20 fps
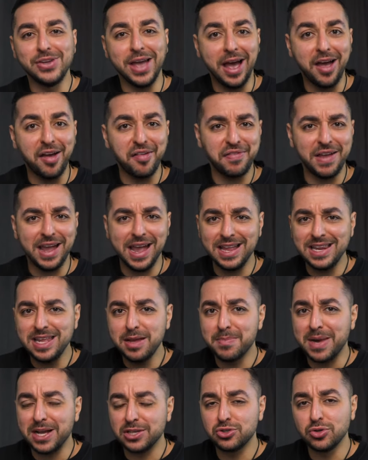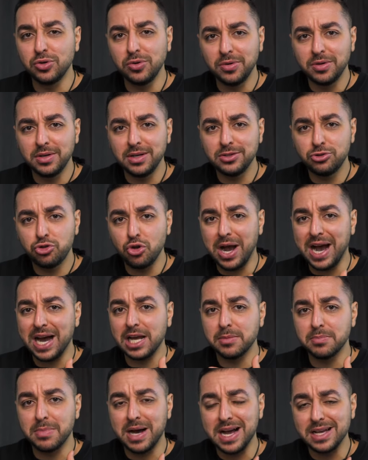you have any muscle to
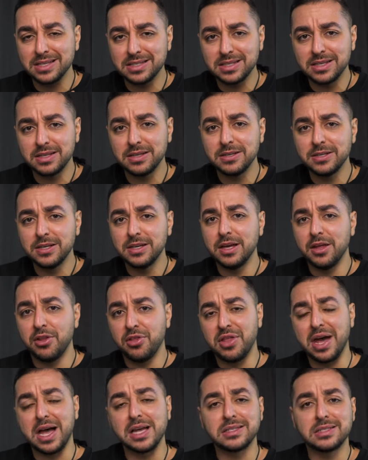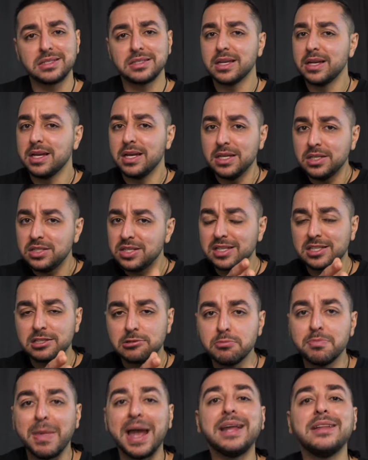unmask. Thus,
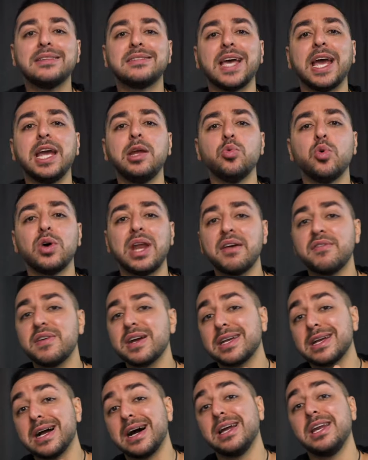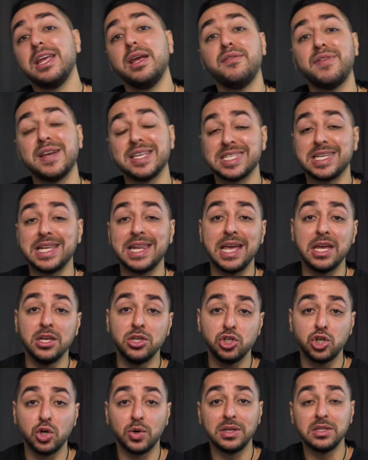just maintain whatever cardiovascular
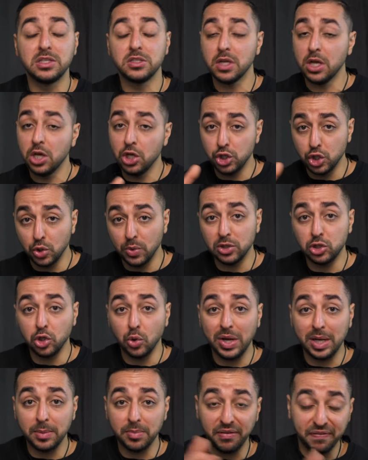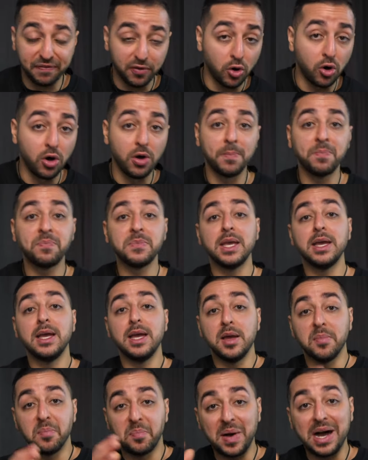endurance you were doing before.
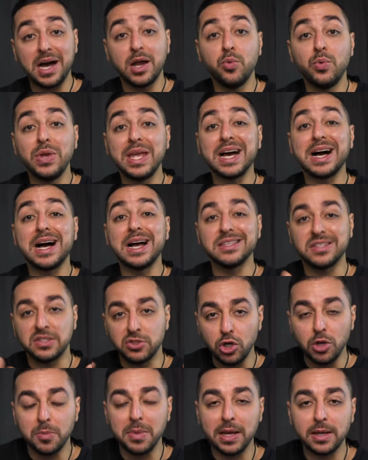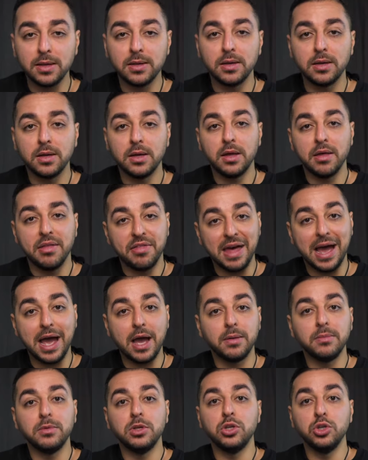But we are assuming
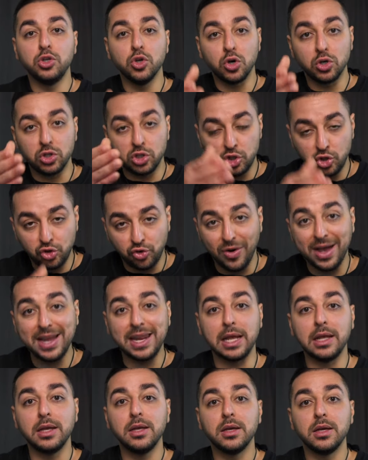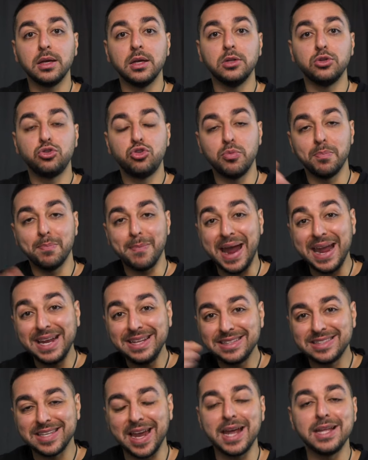that you're shredding to
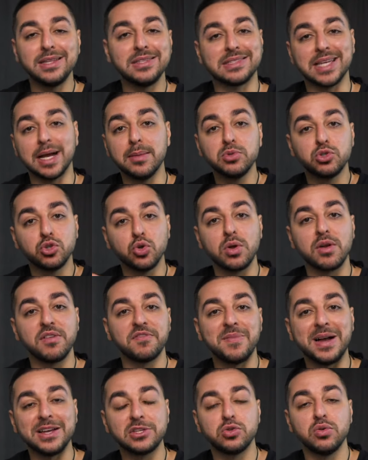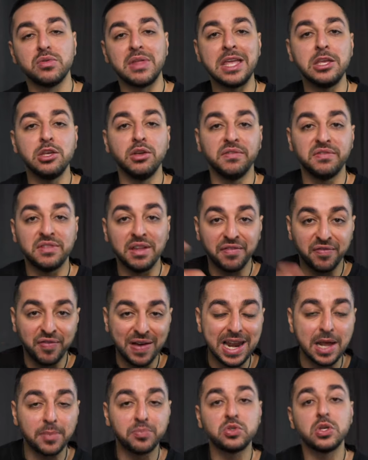maintain some sort of muscle that you've
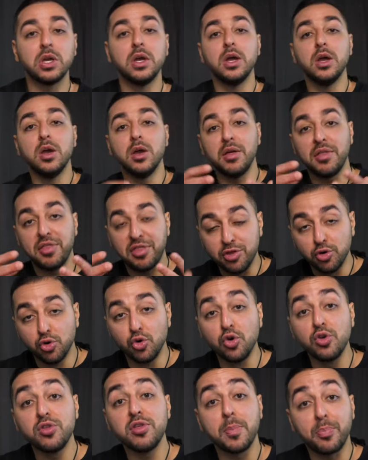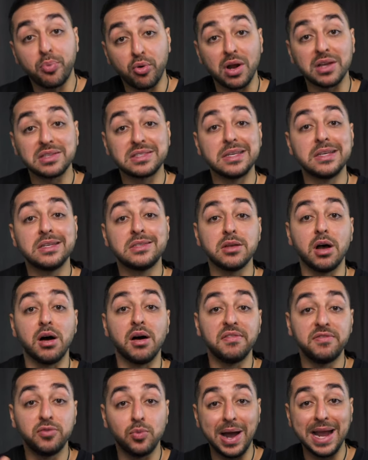developed through the process
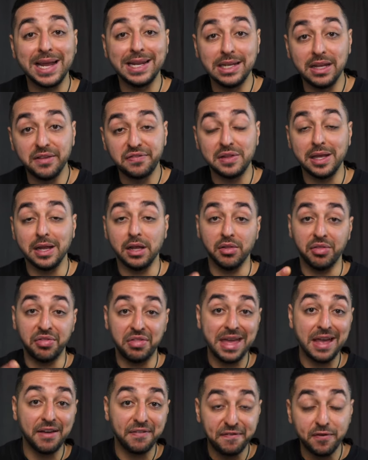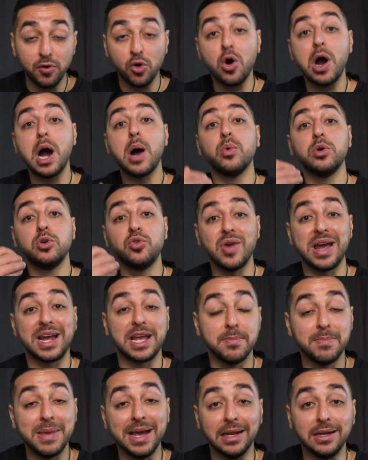of weightlifting. Therefore, I would
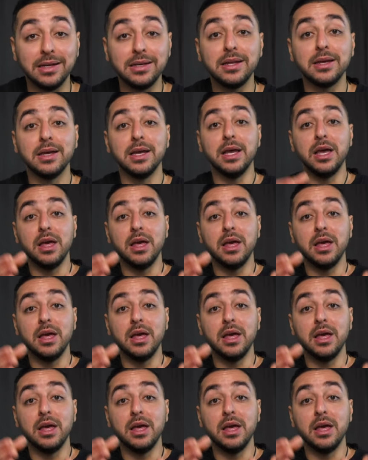recommend